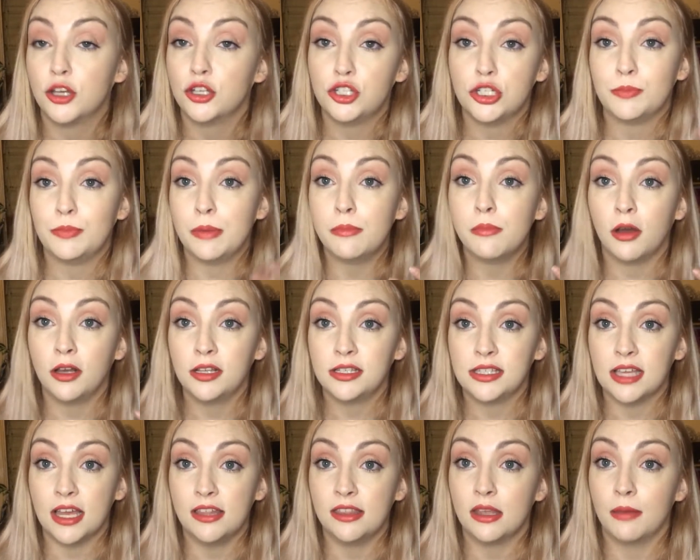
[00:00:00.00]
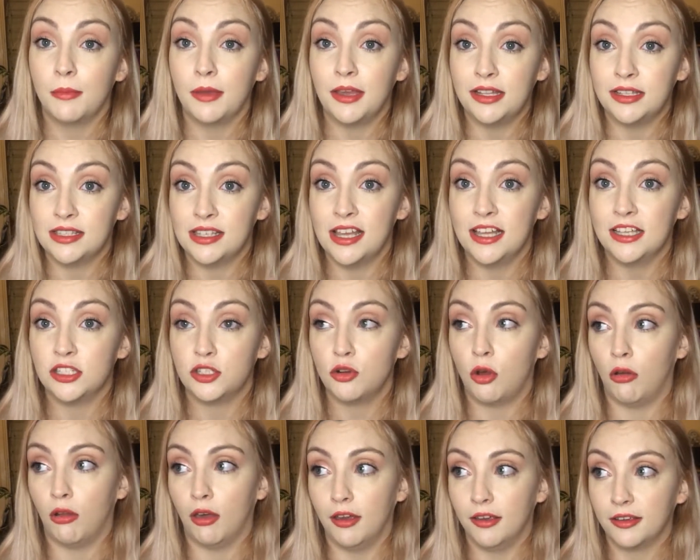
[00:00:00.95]
could just be my skin that means that it's
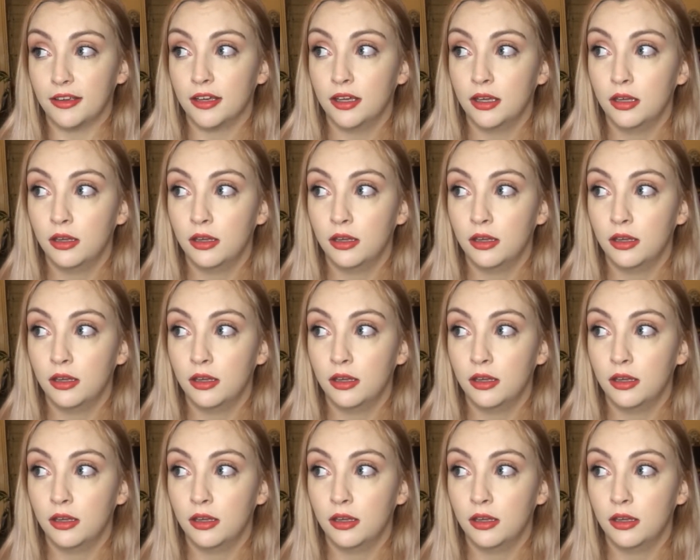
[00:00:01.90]
not like